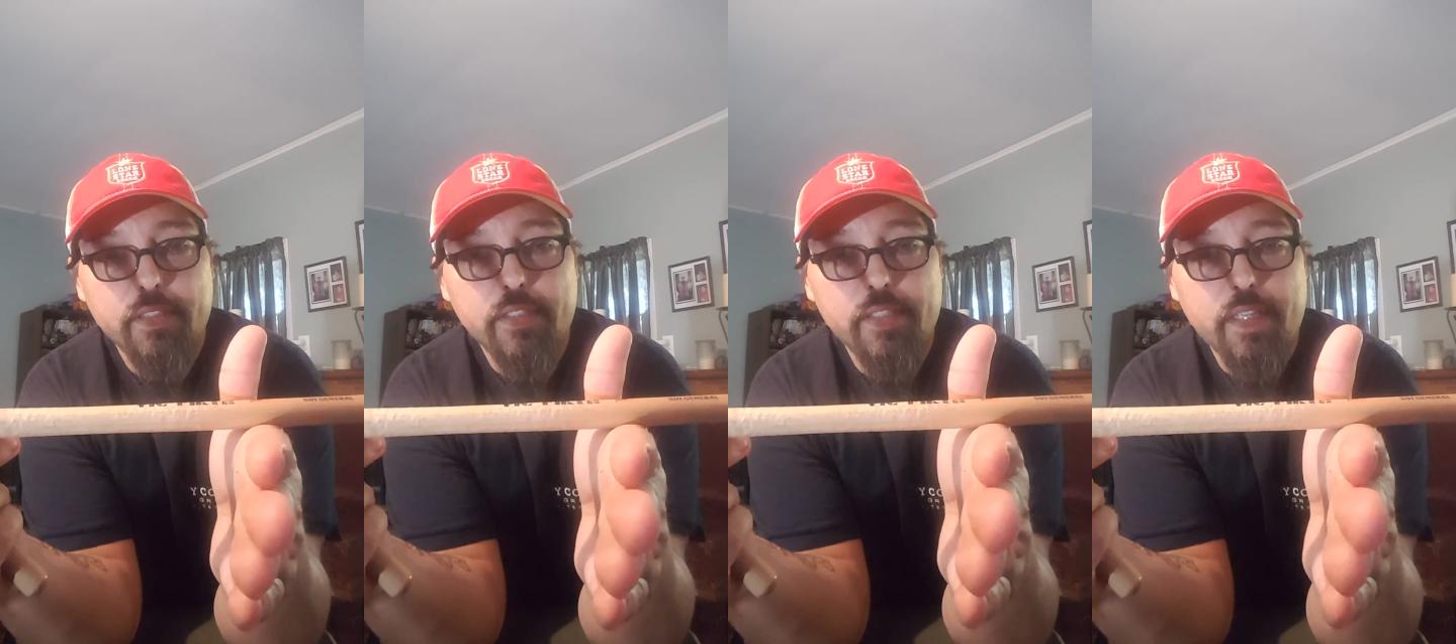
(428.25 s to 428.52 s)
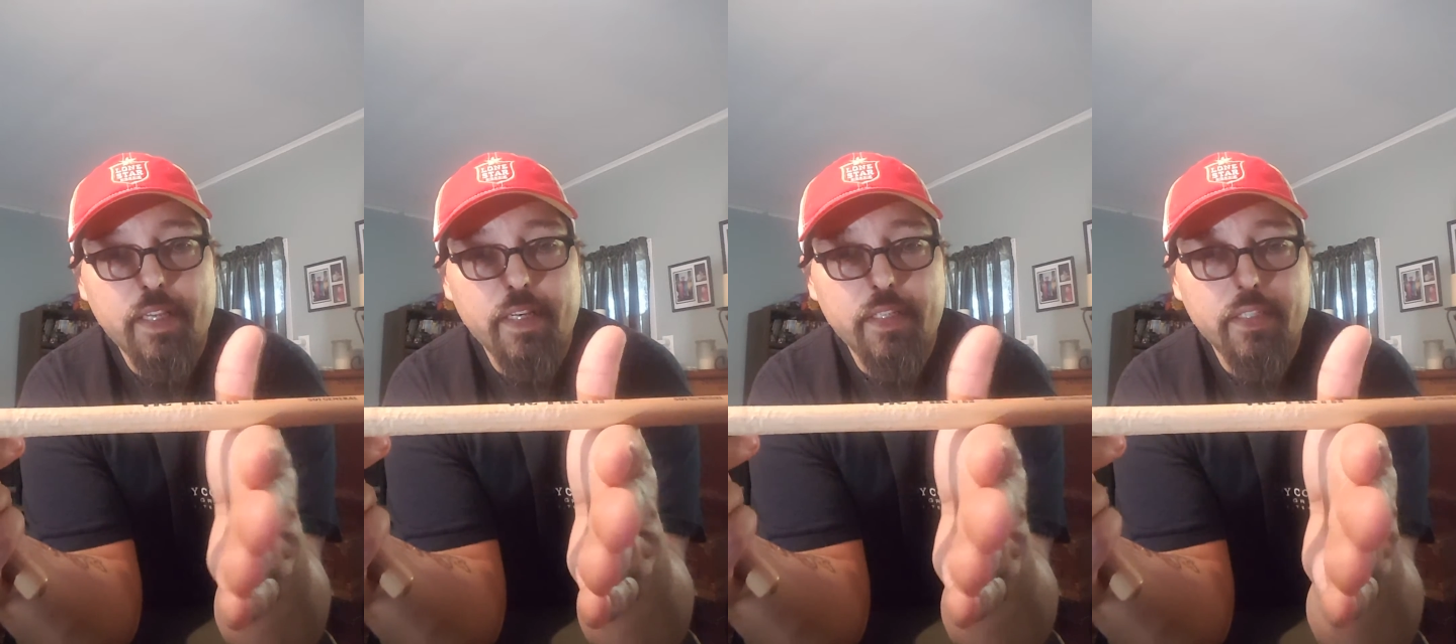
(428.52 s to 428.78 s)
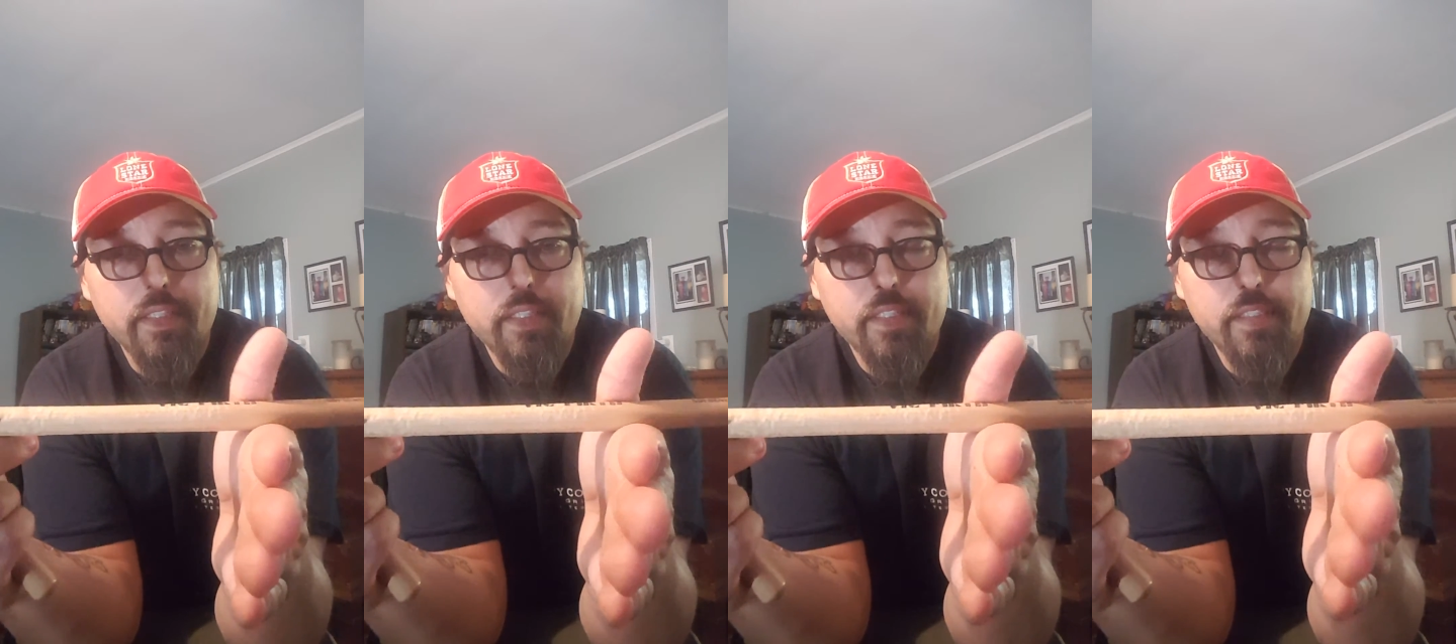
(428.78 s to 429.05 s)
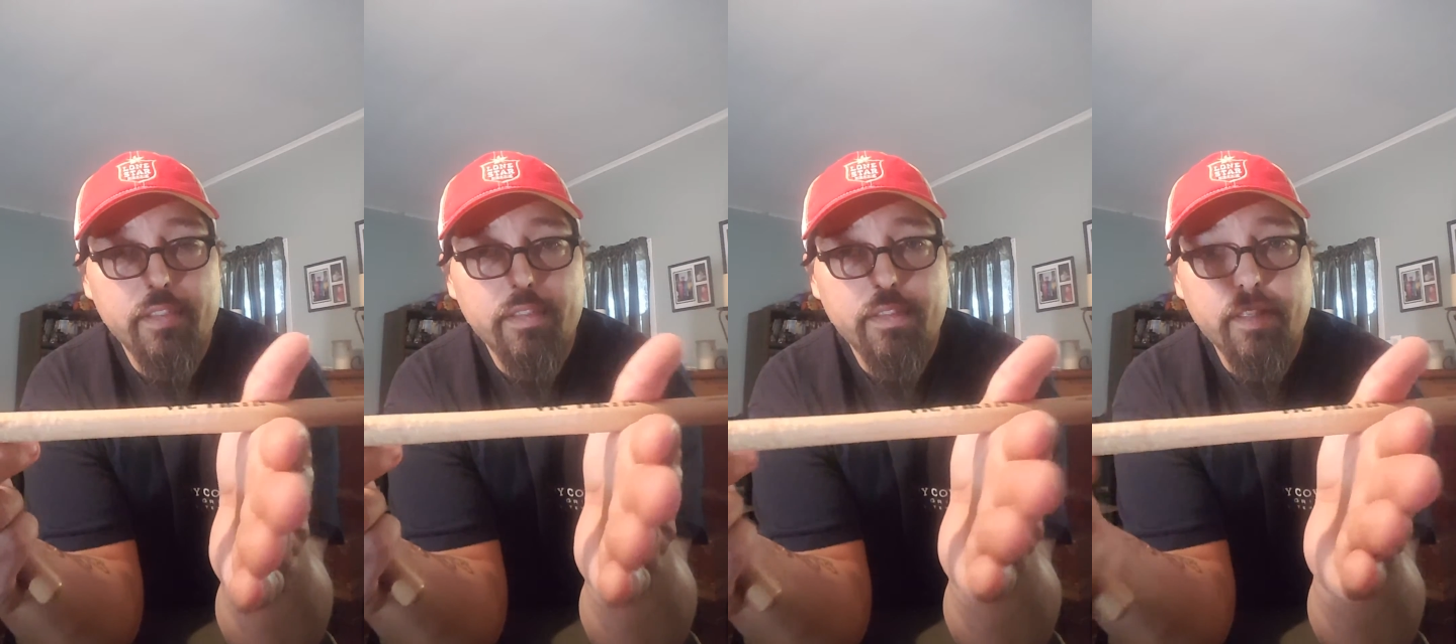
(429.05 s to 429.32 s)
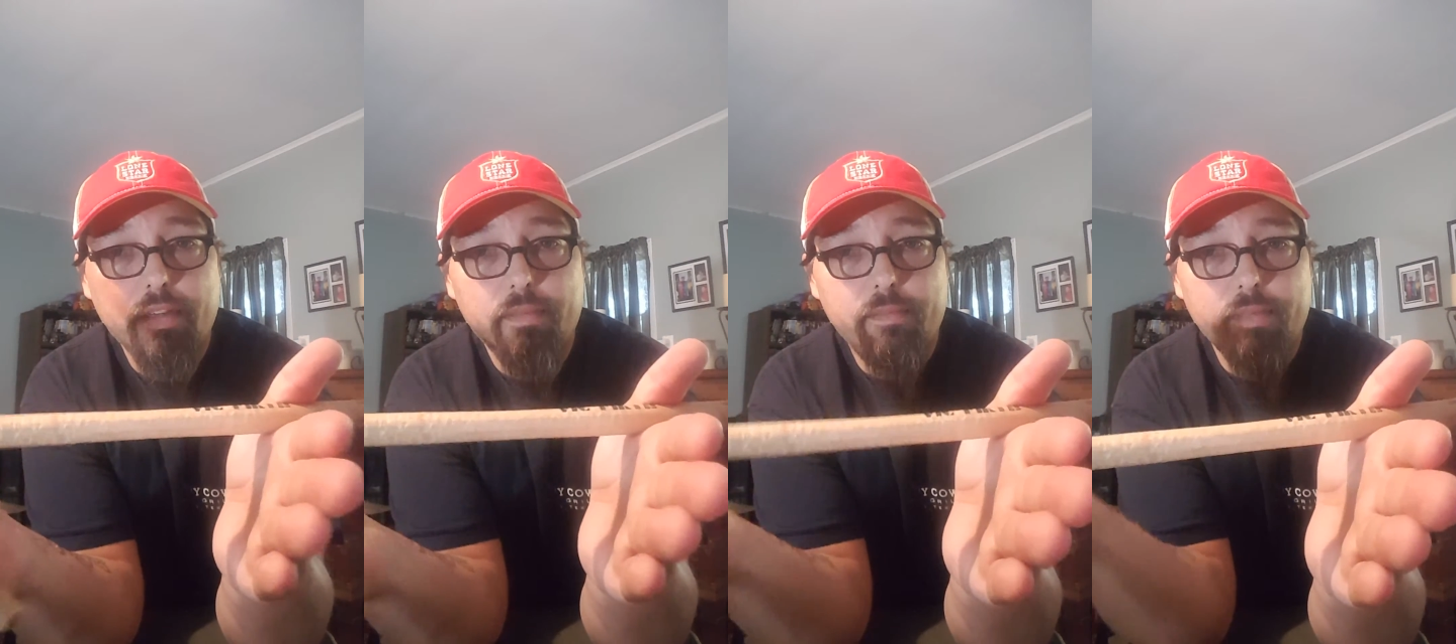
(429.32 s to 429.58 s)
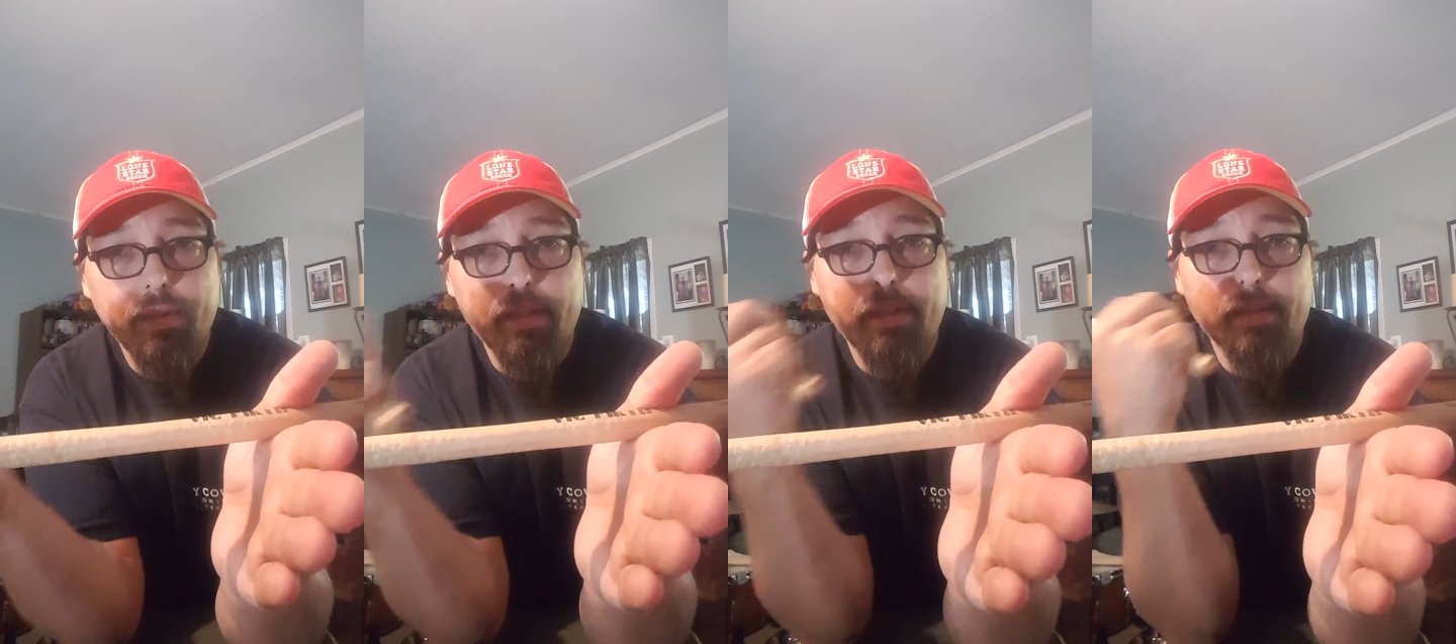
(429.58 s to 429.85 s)
set it in your
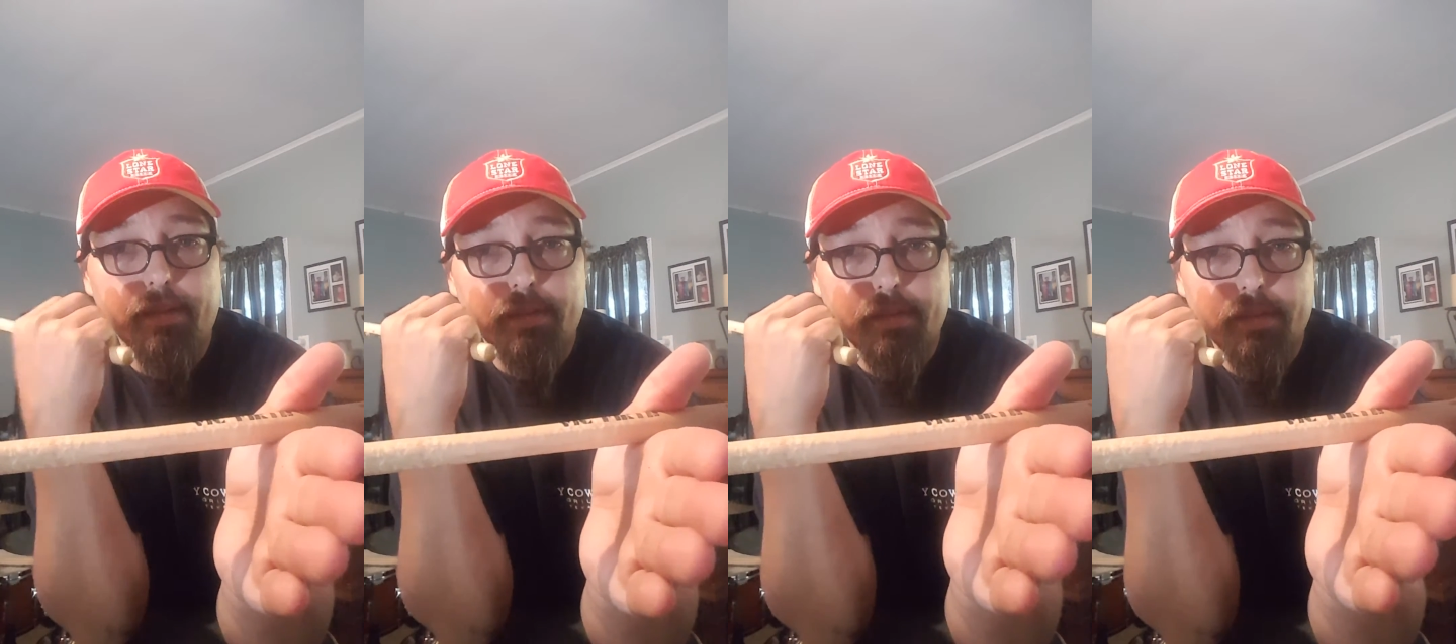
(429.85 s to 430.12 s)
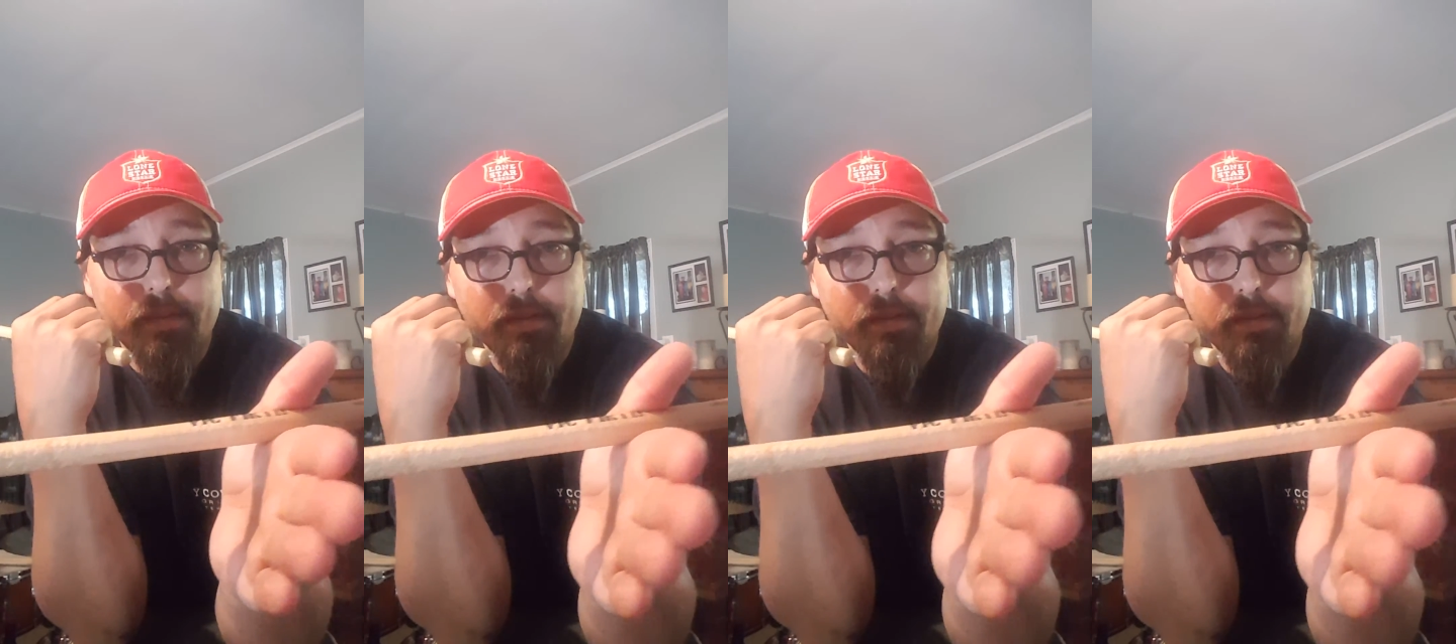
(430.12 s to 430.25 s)
thumb here.